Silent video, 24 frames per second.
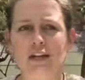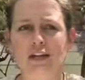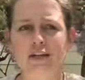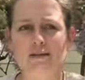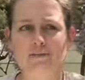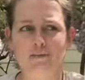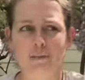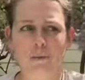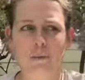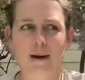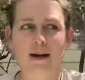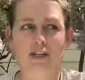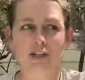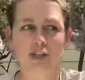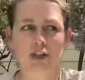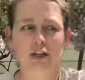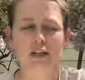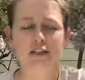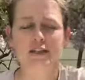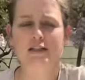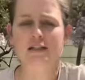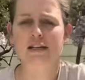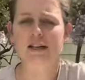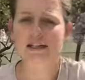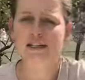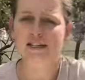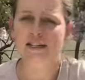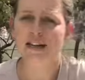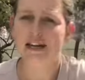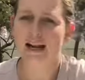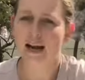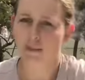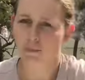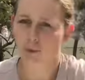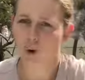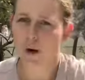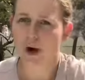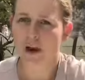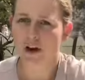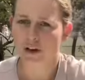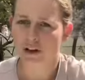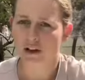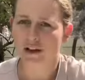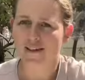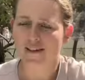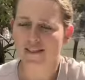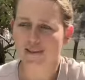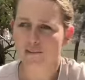my chickens tend to get up quite
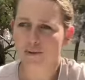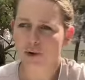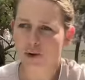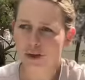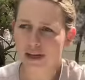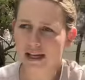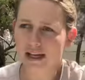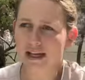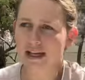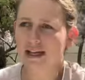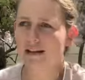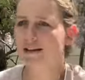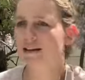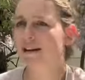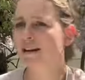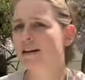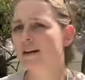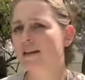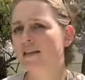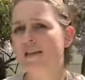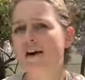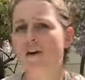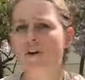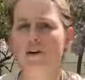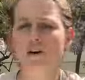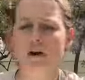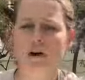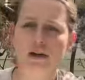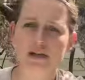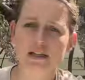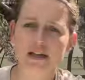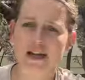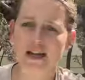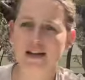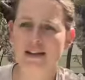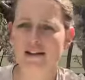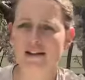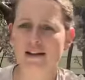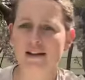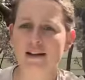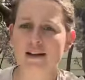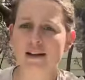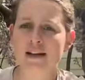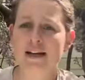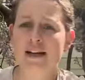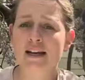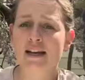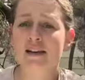early in the morning. They'll go down and
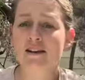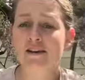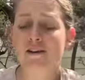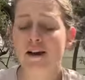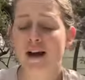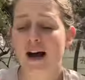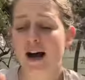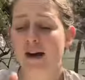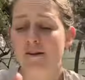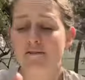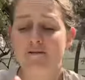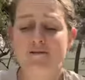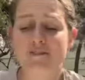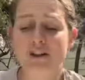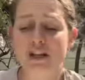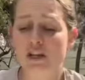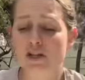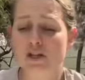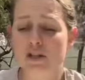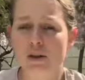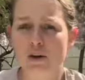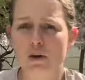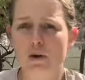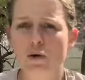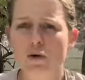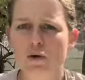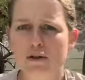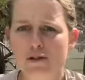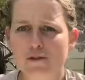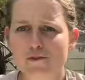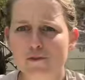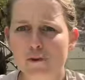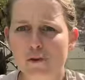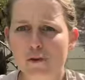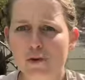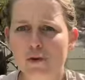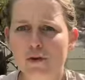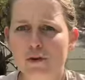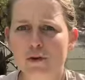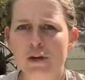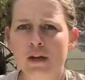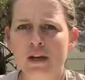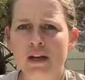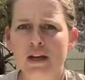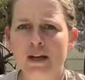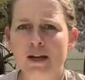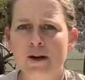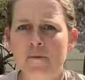finish the horse food,
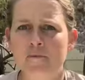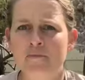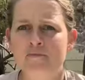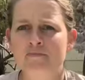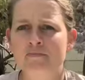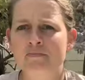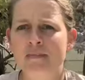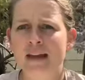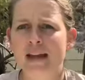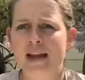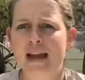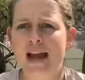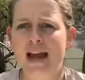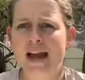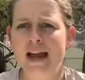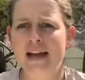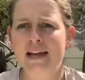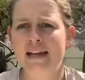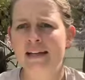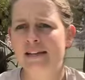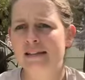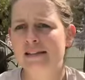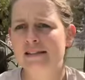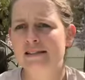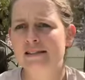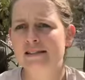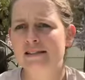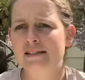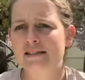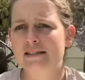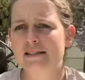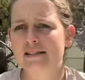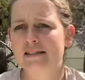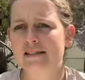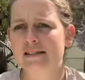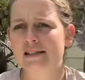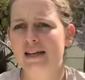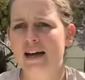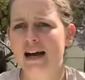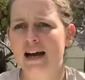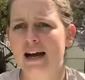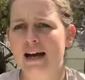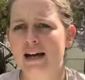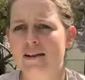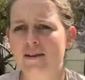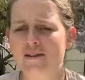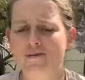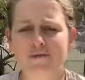and
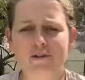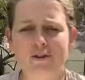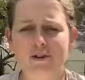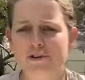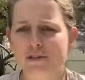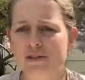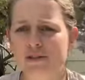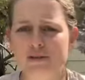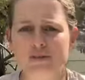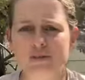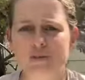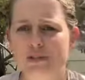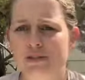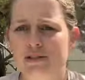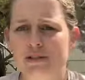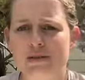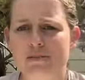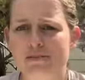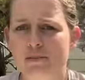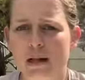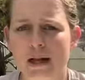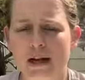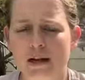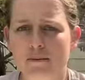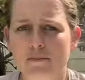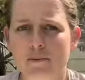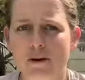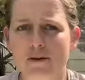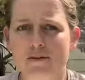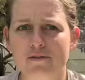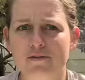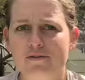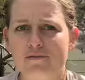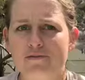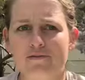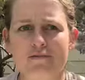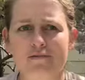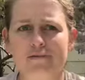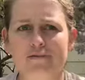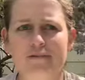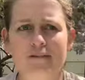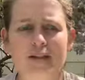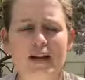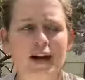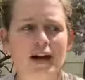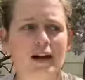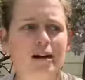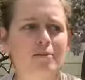the foxes would just pluck them off
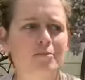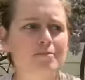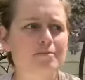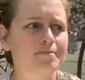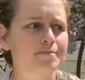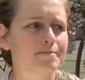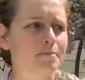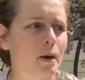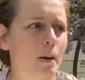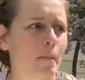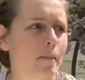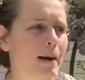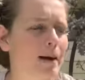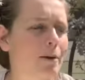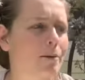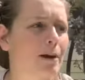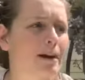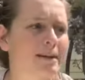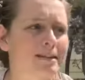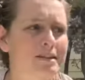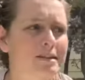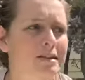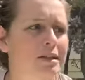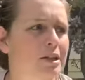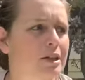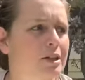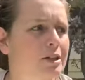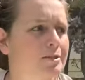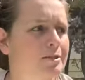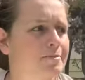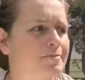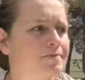one by one. So